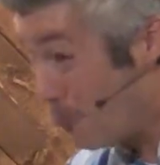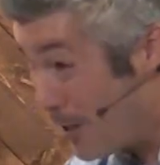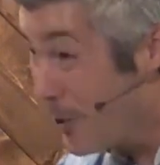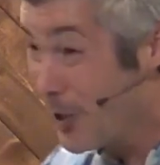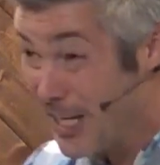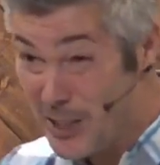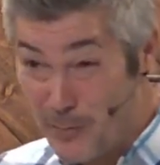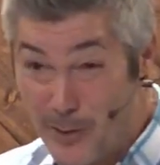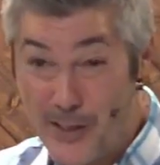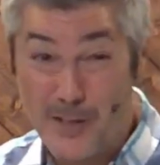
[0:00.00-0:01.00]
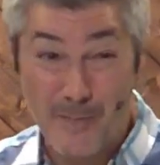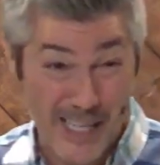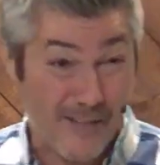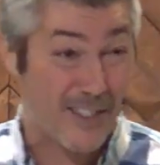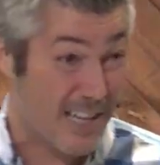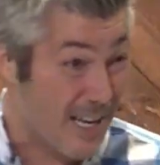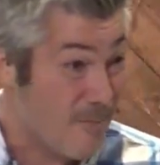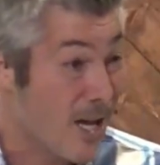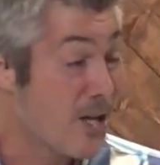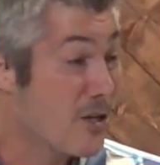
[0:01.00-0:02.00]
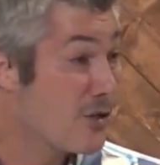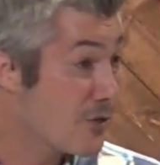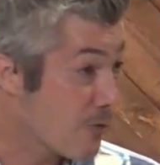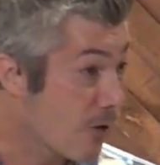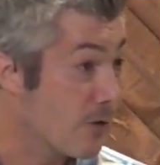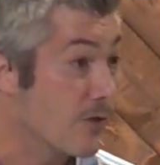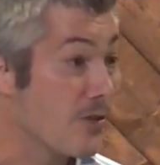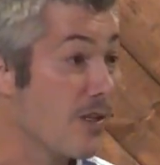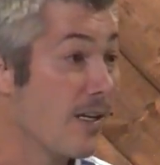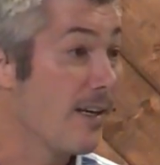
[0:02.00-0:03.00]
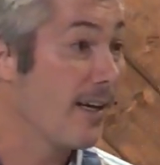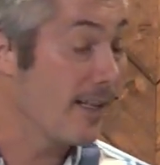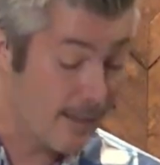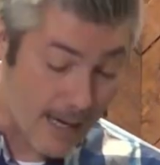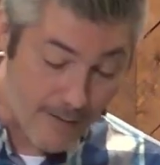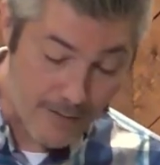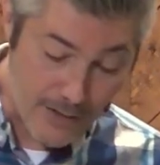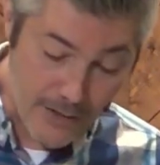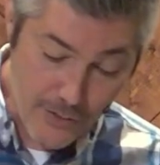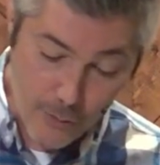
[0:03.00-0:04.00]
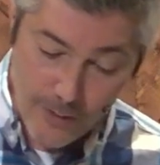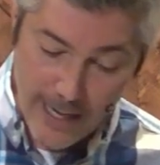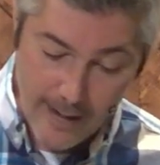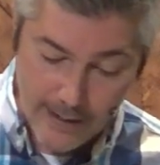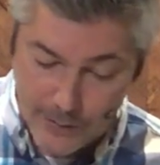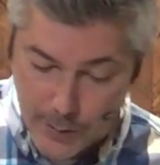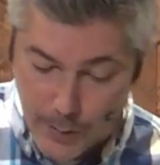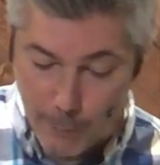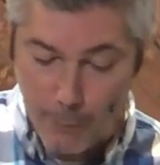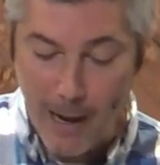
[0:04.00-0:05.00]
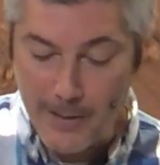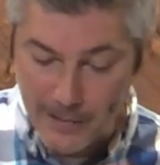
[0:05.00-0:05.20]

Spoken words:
are going to experience many of the same struggles in life. This is the reality. So the promise of